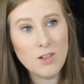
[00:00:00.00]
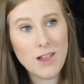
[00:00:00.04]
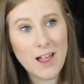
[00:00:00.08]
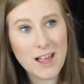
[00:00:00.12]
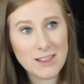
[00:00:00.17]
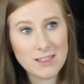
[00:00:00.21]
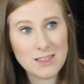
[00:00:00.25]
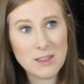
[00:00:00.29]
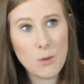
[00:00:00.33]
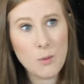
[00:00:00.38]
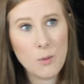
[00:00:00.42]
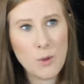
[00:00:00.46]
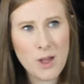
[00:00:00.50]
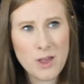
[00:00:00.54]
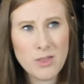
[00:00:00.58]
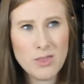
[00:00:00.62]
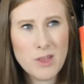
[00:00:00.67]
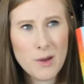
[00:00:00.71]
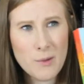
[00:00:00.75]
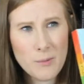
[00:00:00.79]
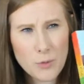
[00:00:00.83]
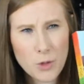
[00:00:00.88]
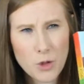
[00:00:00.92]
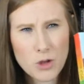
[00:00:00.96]
like,
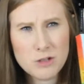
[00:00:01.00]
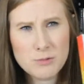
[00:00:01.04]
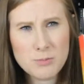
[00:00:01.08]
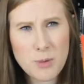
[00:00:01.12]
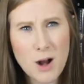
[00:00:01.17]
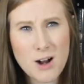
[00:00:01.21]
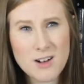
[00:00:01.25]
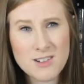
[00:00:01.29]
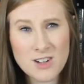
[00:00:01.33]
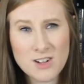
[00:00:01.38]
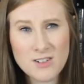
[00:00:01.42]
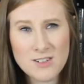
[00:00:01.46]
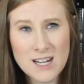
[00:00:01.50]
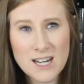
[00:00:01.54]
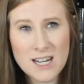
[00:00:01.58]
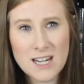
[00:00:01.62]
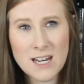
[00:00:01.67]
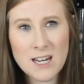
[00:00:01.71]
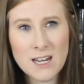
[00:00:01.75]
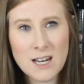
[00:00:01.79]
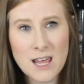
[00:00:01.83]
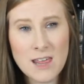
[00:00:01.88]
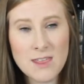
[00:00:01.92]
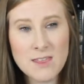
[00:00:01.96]
those parts are
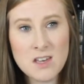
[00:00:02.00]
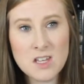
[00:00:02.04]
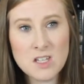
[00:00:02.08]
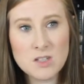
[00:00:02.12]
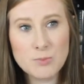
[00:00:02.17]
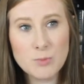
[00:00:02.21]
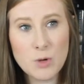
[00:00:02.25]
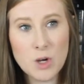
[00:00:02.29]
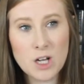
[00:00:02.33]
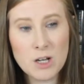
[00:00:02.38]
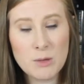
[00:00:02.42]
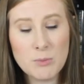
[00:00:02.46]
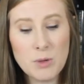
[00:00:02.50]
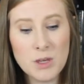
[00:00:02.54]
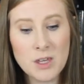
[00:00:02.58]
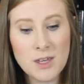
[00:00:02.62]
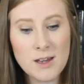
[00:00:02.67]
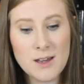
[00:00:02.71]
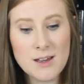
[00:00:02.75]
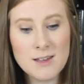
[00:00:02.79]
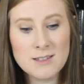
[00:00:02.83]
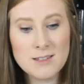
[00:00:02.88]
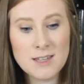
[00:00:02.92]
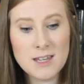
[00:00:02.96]
needed in this book
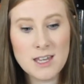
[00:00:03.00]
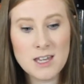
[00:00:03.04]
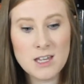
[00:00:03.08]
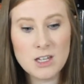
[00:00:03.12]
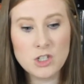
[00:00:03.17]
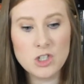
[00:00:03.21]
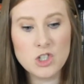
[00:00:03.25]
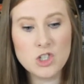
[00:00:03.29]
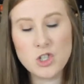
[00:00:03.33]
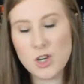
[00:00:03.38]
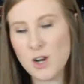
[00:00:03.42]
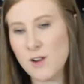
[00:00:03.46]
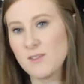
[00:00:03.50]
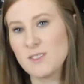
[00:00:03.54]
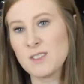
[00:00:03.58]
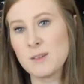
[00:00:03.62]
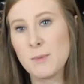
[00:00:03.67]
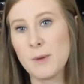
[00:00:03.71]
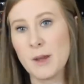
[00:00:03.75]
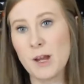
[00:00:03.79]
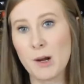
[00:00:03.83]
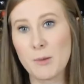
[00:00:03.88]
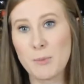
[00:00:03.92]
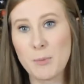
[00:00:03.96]
because it serves
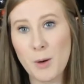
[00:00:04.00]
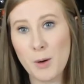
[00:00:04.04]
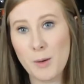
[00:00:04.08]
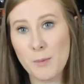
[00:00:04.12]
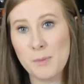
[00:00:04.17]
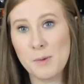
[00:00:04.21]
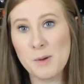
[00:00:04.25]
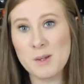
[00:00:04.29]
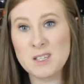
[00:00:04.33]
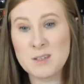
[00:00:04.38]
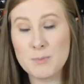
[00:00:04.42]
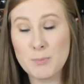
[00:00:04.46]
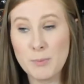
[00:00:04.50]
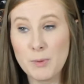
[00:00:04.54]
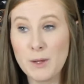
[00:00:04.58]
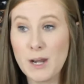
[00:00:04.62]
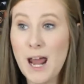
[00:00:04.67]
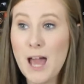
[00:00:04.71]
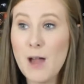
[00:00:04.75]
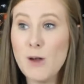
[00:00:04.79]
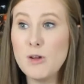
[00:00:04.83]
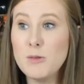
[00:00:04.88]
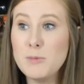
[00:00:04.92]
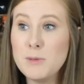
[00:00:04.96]
a bigger purpose,
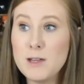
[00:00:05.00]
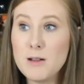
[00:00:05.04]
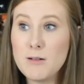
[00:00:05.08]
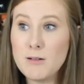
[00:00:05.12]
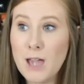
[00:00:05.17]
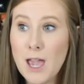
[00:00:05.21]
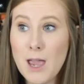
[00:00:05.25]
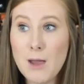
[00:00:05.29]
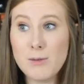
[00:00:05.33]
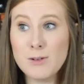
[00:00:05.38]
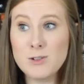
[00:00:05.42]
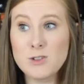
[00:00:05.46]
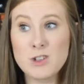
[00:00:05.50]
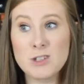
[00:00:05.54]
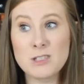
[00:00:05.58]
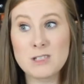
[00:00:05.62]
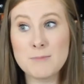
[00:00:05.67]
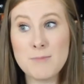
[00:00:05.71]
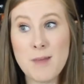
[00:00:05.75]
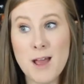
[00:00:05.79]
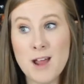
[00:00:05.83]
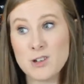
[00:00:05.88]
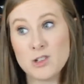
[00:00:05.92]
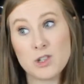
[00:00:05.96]
but I would be okay with
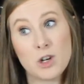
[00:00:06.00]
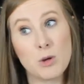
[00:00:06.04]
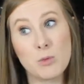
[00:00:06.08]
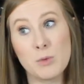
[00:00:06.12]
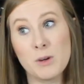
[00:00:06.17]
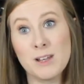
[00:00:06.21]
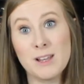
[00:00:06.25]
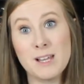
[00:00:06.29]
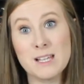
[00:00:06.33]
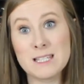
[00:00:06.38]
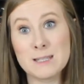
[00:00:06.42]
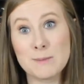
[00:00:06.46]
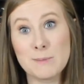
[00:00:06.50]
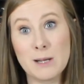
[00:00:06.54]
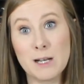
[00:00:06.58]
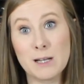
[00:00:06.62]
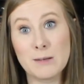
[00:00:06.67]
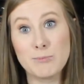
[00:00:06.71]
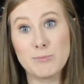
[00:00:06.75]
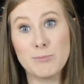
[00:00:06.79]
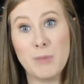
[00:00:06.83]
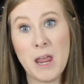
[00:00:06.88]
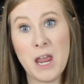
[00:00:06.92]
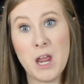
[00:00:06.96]
just magical realism
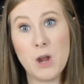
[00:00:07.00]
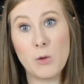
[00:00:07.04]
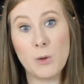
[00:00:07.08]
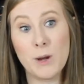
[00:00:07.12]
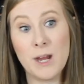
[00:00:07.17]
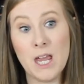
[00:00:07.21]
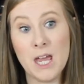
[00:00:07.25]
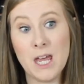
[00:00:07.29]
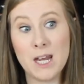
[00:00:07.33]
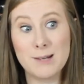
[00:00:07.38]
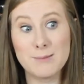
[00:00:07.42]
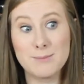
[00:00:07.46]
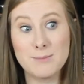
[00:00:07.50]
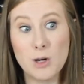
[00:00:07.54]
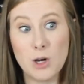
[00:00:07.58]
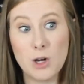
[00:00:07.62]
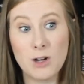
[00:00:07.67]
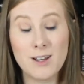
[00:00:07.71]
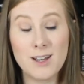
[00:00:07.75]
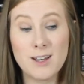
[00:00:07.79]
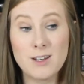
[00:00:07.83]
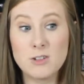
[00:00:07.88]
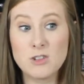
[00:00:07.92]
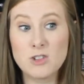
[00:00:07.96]
and bakery in a
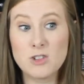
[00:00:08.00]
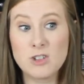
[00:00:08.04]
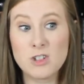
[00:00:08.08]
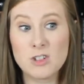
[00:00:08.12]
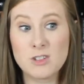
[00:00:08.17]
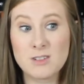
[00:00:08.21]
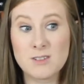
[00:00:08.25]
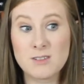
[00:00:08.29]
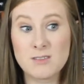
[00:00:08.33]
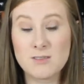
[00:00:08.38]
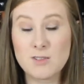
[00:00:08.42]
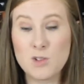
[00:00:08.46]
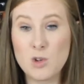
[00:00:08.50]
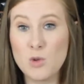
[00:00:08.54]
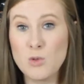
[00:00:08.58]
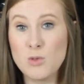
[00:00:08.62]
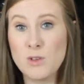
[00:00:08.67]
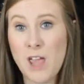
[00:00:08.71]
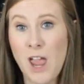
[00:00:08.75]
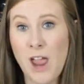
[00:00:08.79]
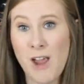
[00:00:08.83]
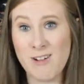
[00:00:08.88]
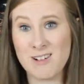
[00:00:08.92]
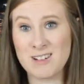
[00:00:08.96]
book, and just who
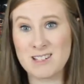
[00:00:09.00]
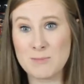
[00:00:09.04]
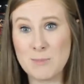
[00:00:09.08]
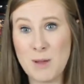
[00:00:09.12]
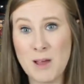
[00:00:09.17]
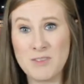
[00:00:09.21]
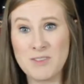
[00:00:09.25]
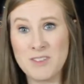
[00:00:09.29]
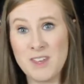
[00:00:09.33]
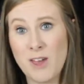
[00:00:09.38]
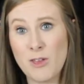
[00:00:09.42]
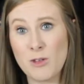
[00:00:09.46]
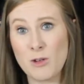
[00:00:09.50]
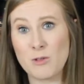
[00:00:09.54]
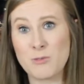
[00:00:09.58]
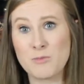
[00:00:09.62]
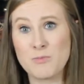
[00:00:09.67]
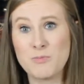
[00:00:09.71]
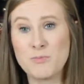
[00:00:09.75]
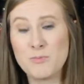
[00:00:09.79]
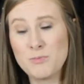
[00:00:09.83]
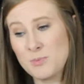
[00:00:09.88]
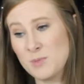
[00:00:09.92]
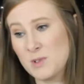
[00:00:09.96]
cares about the
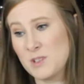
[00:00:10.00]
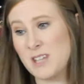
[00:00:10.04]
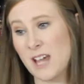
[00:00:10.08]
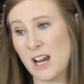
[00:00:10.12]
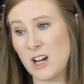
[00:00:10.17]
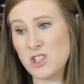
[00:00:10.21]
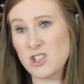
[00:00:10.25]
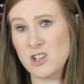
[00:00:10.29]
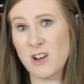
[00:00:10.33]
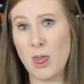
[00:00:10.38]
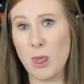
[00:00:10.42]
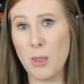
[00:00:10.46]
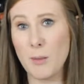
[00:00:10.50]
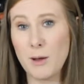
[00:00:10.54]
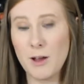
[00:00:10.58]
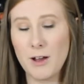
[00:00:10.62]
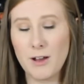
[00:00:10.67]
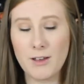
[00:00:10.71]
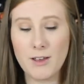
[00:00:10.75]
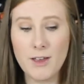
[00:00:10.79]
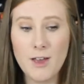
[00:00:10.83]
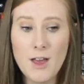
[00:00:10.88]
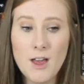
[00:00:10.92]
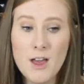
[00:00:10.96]
other section of the
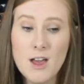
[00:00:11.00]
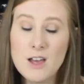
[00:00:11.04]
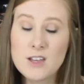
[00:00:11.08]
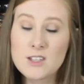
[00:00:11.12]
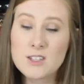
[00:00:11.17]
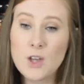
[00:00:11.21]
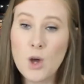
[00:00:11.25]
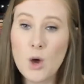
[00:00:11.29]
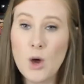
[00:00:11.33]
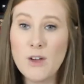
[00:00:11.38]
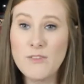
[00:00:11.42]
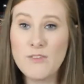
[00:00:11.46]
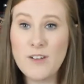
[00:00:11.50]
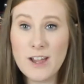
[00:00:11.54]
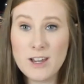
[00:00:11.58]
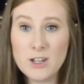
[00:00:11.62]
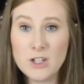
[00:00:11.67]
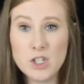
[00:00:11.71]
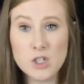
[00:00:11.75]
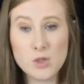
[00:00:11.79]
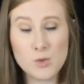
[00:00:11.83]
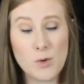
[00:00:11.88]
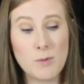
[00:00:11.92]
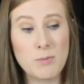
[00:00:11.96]
book. So if I
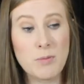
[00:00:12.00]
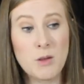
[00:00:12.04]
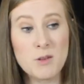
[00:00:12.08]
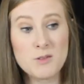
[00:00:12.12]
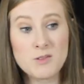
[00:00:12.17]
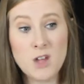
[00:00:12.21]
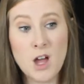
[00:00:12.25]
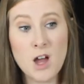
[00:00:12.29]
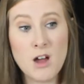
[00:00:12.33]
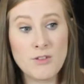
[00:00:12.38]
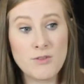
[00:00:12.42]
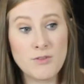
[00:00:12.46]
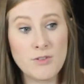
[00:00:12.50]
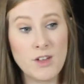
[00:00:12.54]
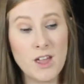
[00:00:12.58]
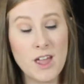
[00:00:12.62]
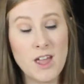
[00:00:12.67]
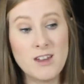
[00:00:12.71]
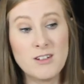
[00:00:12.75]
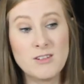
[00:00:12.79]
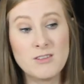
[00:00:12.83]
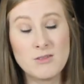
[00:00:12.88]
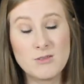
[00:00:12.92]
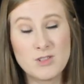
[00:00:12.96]
could just rip those off
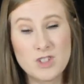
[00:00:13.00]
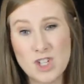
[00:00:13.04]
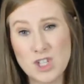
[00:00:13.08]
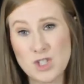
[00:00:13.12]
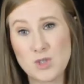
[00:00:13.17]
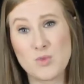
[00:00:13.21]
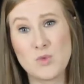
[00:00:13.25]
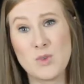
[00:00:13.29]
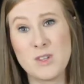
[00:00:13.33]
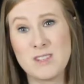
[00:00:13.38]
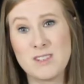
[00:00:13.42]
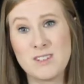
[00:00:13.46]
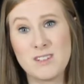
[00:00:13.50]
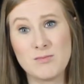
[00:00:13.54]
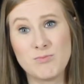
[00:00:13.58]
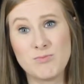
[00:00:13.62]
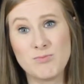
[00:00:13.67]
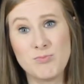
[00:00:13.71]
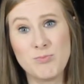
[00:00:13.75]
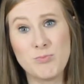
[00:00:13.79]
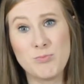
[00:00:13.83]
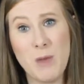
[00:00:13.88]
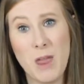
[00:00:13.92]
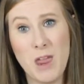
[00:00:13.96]
and just read the
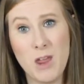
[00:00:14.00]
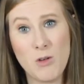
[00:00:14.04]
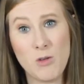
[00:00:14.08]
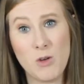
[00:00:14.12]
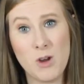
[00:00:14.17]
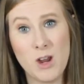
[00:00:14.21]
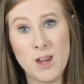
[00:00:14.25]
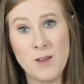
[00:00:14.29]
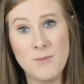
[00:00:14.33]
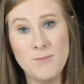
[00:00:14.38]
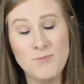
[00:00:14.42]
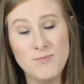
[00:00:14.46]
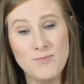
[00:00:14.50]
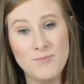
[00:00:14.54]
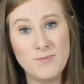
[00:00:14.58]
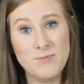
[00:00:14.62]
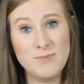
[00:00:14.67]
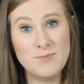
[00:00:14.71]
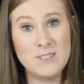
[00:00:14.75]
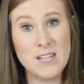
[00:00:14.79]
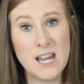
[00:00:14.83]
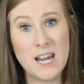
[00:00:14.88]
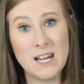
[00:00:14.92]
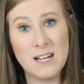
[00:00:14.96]
bakery
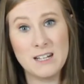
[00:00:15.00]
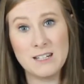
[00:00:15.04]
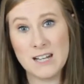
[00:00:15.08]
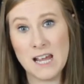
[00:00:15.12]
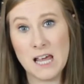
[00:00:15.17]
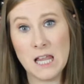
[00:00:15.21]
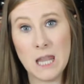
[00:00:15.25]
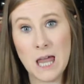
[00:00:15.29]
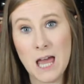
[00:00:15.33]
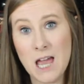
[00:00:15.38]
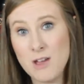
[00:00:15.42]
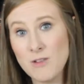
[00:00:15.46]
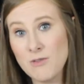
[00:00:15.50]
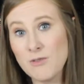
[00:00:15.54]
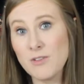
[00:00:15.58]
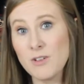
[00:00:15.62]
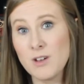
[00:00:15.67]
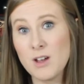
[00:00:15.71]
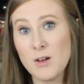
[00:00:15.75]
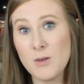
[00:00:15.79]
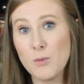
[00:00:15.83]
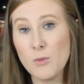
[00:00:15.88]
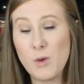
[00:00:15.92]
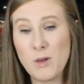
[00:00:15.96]
day-to-day life
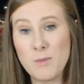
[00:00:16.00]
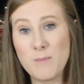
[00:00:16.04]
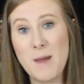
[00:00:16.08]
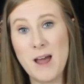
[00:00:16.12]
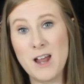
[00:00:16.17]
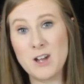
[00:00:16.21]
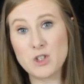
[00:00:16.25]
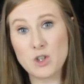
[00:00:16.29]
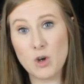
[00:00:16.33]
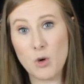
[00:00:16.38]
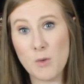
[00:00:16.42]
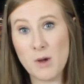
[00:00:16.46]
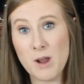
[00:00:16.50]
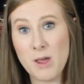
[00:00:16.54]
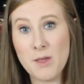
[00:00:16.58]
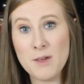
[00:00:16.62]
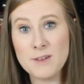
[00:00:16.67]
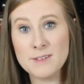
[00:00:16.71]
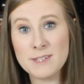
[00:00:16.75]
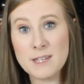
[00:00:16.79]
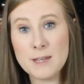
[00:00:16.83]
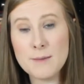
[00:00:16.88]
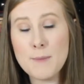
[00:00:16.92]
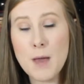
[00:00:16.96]
with magical
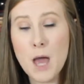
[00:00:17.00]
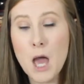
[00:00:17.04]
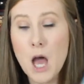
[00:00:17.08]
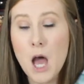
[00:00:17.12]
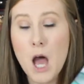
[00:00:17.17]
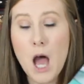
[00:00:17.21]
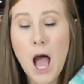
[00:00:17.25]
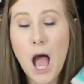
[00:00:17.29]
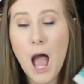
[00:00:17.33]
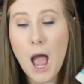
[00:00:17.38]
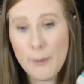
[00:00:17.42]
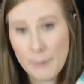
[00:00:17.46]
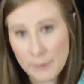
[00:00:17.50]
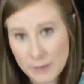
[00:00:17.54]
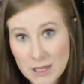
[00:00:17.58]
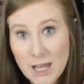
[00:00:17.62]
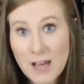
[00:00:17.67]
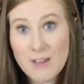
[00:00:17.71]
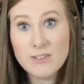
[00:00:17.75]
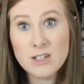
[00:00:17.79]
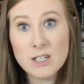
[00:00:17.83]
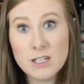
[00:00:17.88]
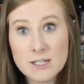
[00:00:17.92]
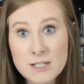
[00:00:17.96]
realism, I would
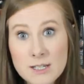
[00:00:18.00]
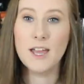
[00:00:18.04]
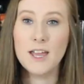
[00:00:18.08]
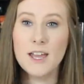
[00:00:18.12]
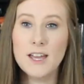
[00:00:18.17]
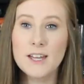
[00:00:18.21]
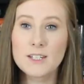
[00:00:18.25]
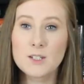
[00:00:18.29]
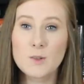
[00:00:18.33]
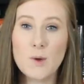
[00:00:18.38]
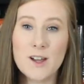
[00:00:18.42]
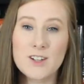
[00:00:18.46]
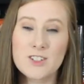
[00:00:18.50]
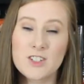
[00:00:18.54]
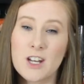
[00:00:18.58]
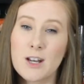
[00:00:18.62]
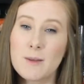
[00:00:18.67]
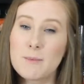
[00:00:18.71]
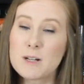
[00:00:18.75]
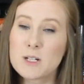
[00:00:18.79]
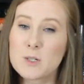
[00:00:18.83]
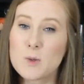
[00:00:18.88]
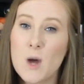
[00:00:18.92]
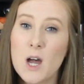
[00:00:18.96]
love it. And question
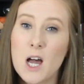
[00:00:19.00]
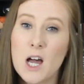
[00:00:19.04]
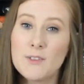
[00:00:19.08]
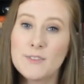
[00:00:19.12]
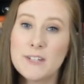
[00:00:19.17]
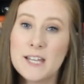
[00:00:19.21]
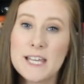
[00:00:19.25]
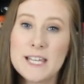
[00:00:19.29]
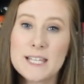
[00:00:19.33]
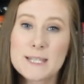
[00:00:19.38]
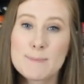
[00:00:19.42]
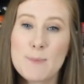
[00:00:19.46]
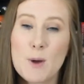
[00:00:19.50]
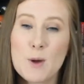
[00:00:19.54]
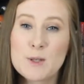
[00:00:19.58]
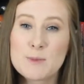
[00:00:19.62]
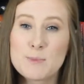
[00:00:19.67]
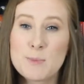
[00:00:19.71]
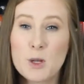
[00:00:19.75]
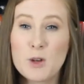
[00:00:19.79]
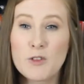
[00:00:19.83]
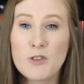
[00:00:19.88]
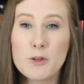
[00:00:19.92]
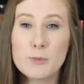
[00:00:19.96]
number 12 is
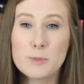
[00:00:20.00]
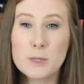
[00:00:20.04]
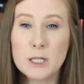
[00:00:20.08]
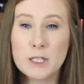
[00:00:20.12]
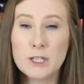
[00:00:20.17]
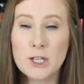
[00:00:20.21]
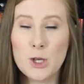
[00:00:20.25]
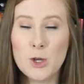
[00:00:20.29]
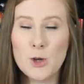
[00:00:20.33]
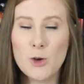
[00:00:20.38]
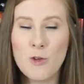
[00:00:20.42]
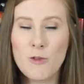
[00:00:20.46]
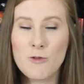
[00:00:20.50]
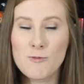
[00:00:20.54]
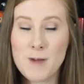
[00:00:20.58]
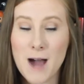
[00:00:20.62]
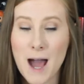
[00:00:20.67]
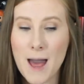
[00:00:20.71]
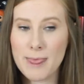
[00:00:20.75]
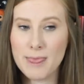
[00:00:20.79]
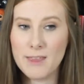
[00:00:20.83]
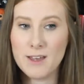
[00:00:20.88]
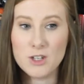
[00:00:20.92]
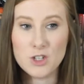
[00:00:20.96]
most beautiful book that you have
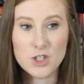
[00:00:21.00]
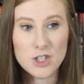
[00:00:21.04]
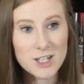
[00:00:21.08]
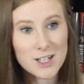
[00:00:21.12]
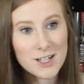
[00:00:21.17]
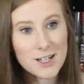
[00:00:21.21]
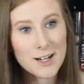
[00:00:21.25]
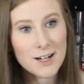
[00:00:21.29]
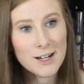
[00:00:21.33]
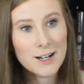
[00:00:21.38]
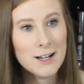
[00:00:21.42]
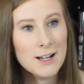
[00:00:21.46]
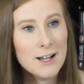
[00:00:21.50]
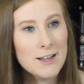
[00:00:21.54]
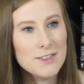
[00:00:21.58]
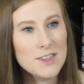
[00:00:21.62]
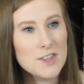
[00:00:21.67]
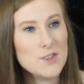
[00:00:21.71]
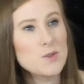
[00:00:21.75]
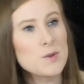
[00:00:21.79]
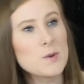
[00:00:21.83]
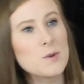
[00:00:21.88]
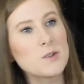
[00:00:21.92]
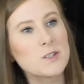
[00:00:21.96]
bought this year.
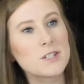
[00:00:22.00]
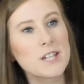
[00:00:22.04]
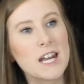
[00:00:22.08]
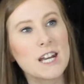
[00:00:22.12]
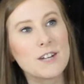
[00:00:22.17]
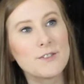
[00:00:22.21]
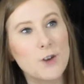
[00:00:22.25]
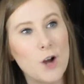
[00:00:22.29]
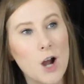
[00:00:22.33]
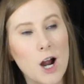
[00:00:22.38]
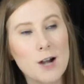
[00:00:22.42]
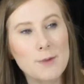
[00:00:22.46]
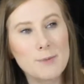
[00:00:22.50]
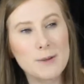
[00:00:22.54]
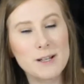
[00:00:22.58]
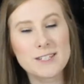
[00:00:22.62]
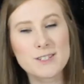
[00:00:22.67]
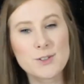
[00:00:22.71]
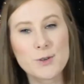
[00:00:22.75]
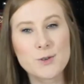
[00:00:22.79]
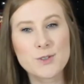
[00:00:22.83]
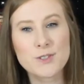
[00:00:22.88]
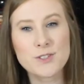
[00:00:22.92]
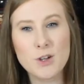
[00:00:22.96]
This one was kind of hard
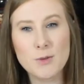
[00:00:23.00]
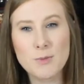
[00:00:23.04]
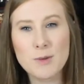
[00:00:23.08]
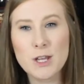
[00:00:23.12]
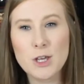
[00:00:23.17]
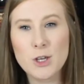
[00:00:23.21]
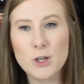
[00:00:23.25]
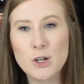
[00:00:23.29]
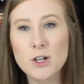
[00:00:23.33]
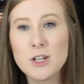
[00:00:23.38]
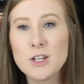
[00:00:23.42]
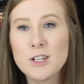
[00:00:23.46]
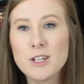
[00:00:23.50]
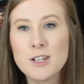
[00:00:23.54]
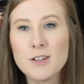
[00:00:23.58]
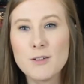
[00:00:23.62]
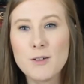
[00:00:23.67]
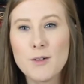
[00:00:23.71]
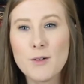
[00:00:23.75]
because there's so many good